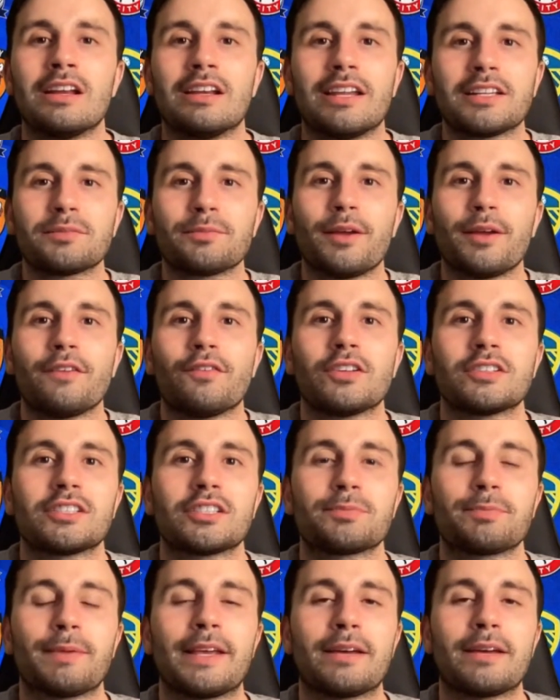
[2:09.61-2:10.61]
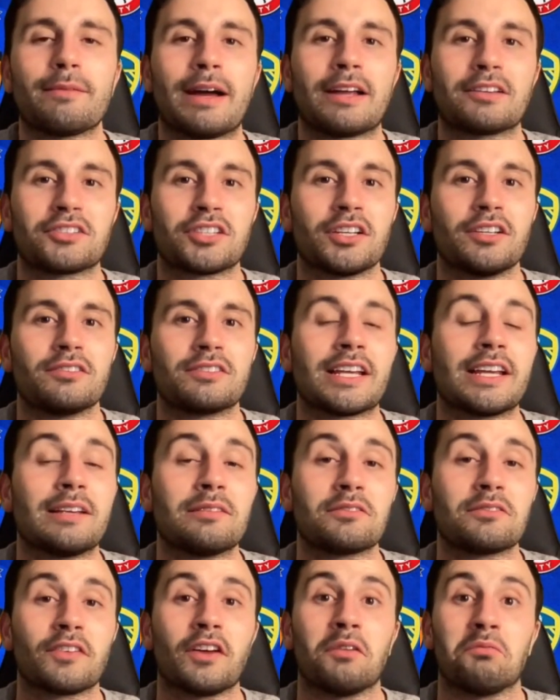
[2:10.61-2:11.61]
Let's move on to speak about two
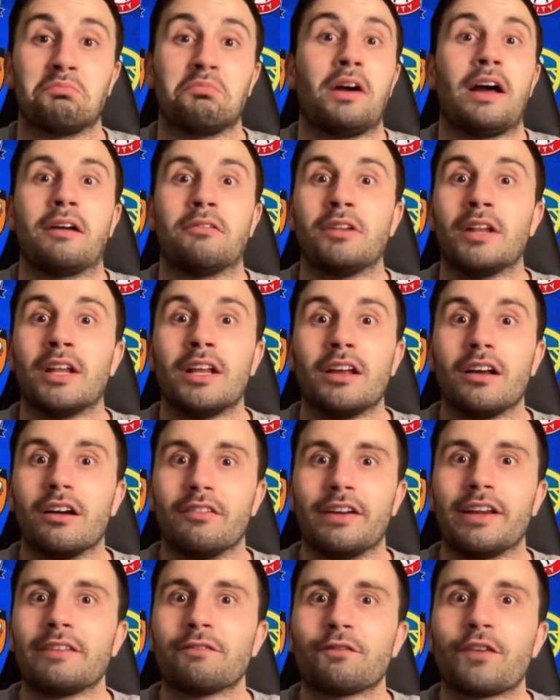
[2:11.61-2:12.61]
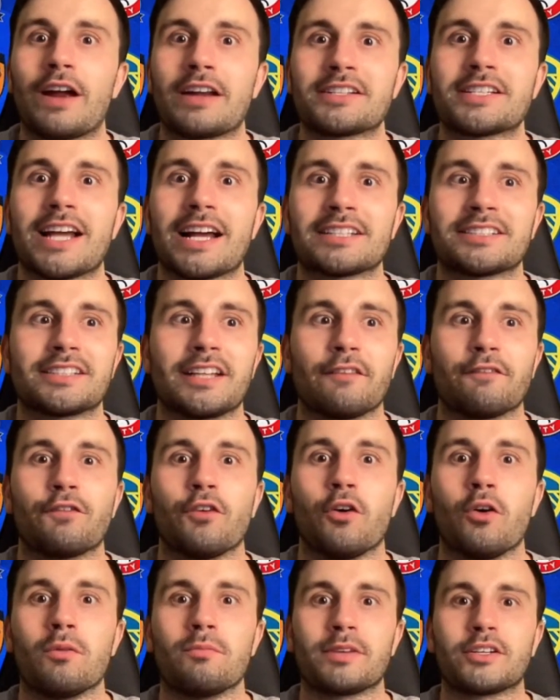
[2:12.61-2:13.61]
teams that, well, are in fantastic
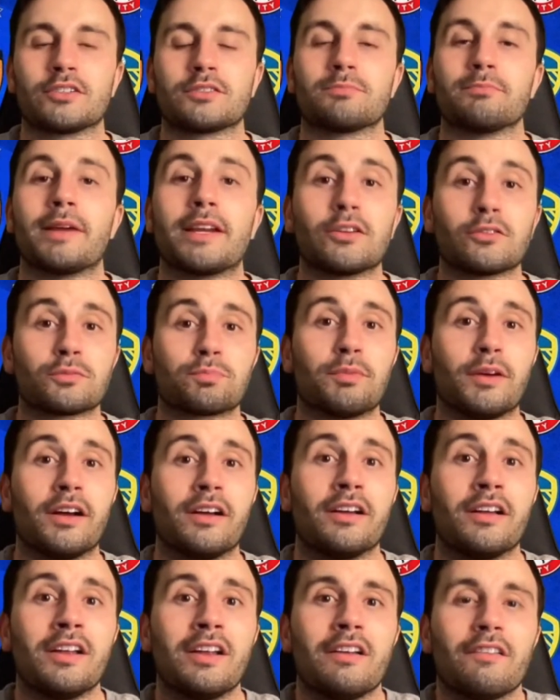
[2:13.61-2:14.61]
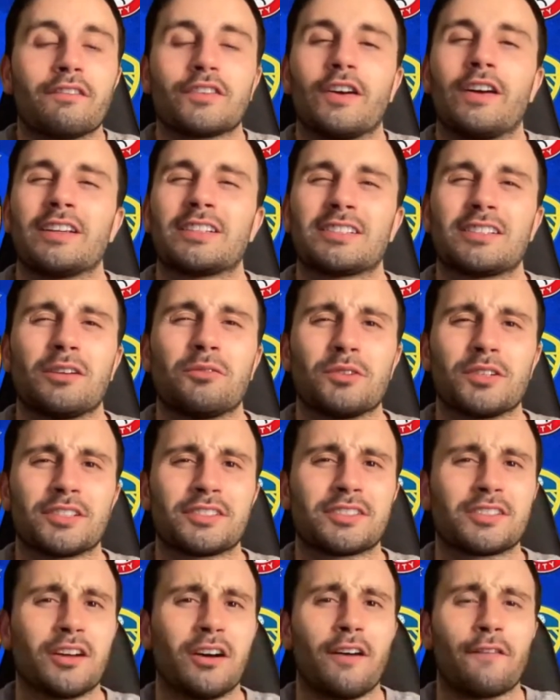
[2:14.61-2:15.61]
form, because Middlesbrough, so I still want
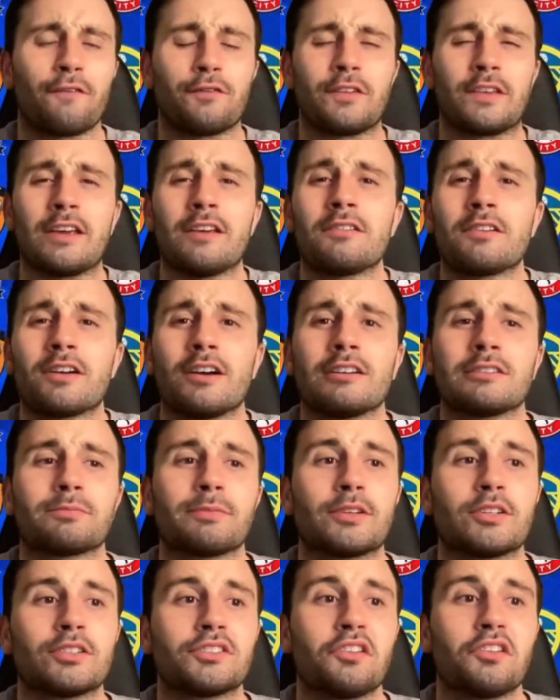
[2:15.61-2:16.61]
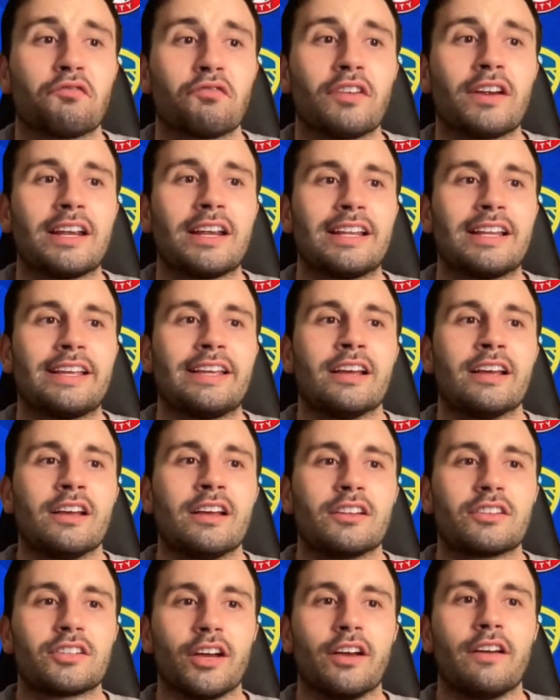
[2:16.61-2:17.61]
to start off with you guys, because you've really
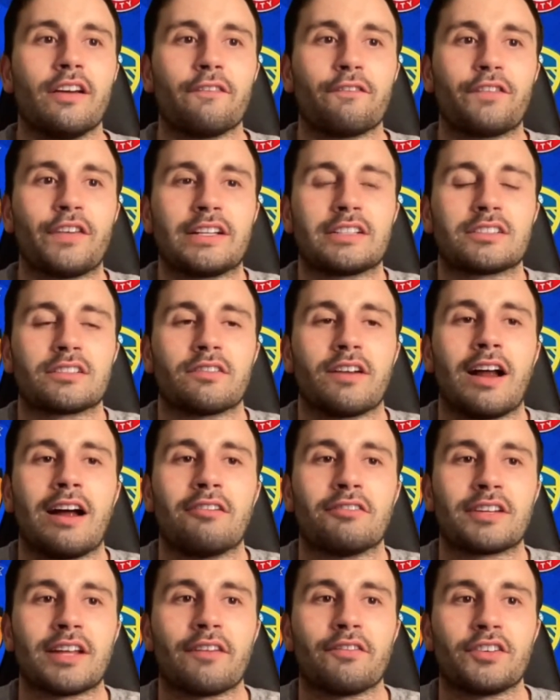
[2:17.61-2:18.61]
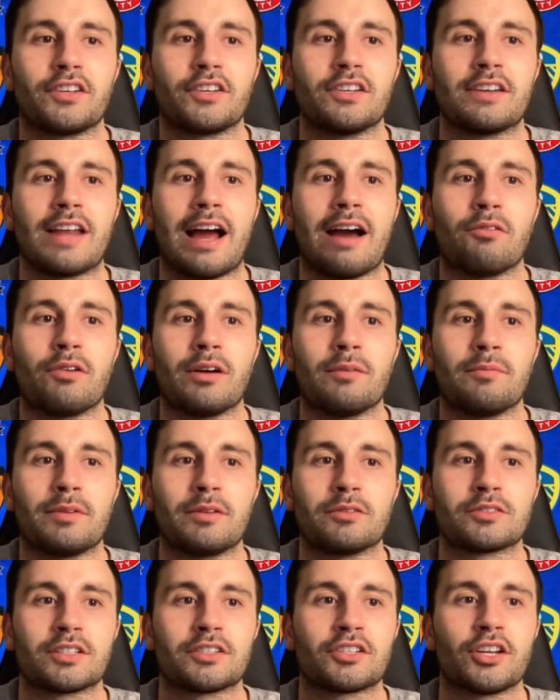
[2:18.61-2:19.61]
turned things around, haven't you now? It
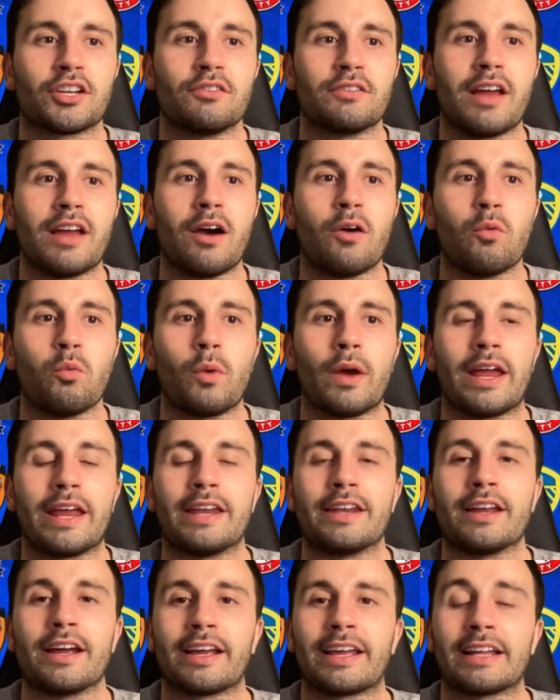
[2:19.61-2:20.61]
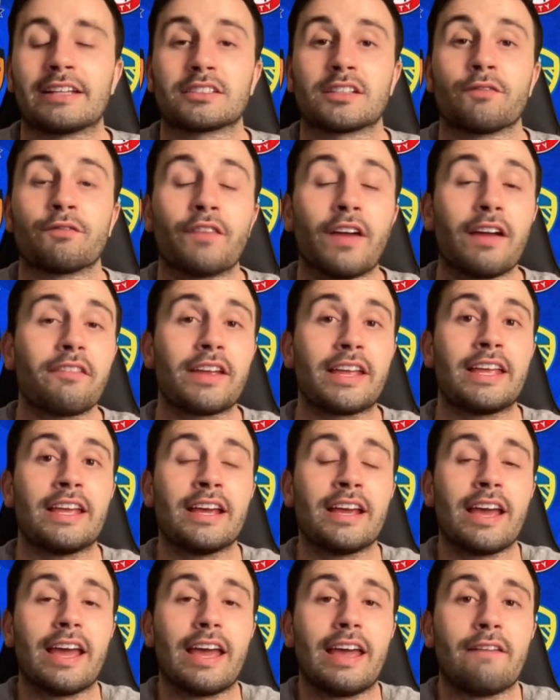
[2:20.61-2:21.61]
was a 2-0 win against a very
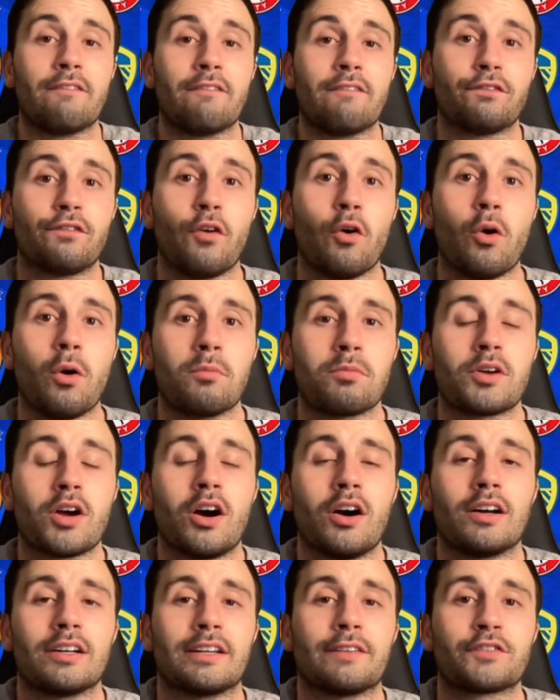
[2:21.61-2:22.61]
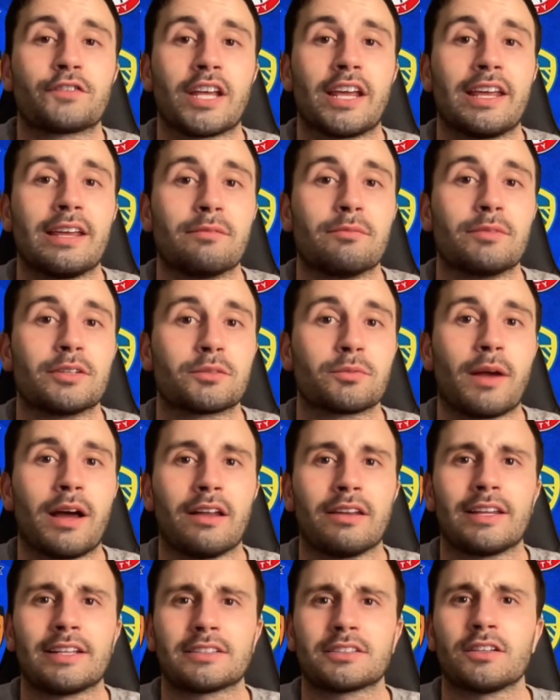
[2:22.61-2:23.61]
informed Cardiff team as well.
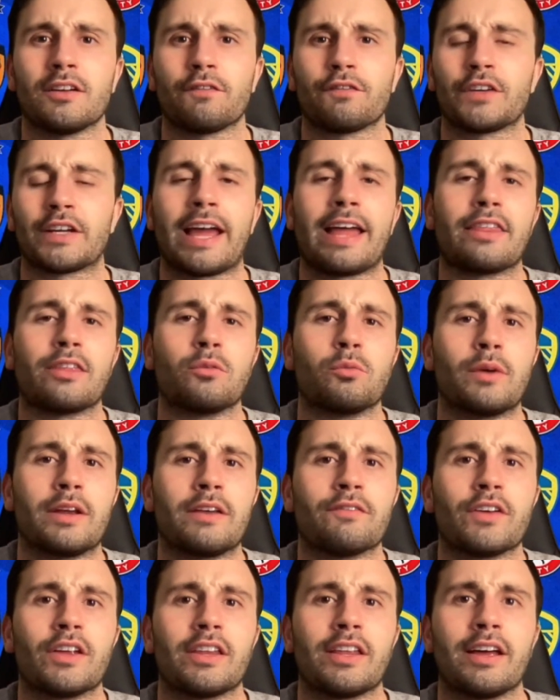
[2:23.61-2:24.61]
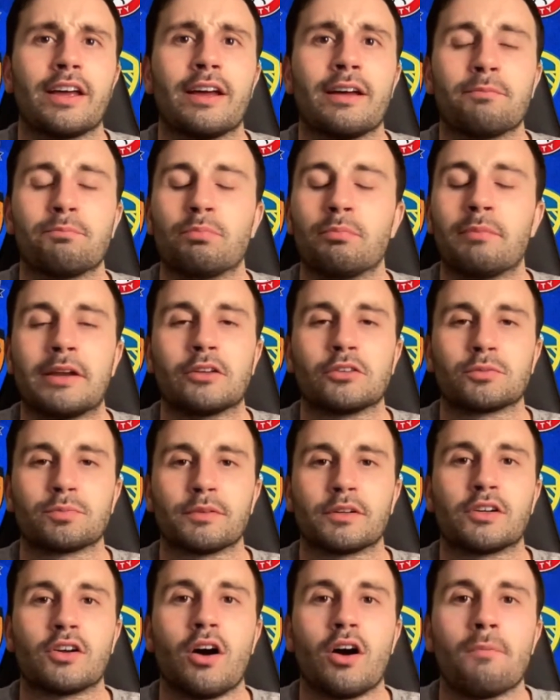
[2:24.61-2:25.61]
Let's not forget the win that
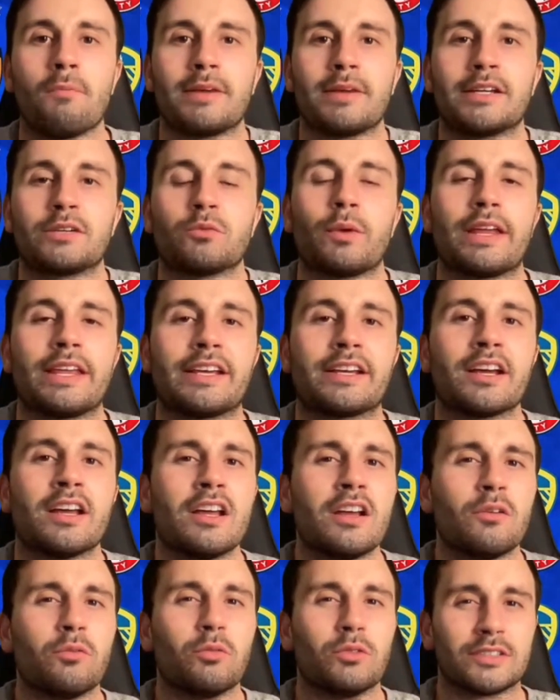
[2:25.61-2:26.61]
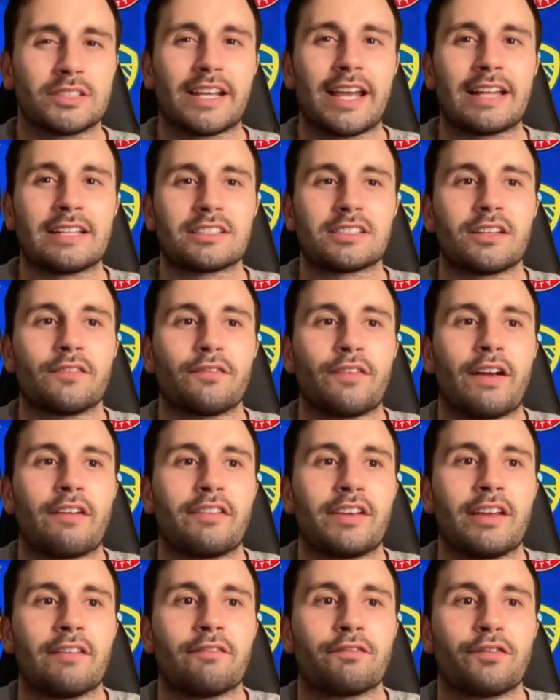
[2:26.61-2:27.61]
Middlesbrough got midweek was against a
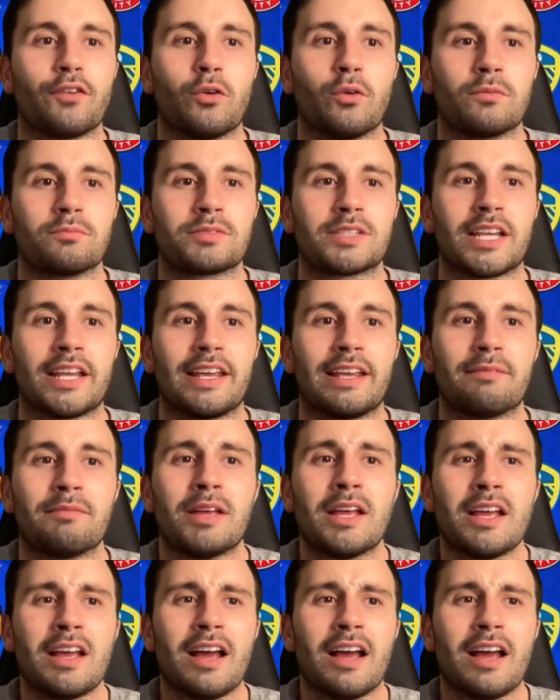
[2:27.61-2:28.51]
very informed team.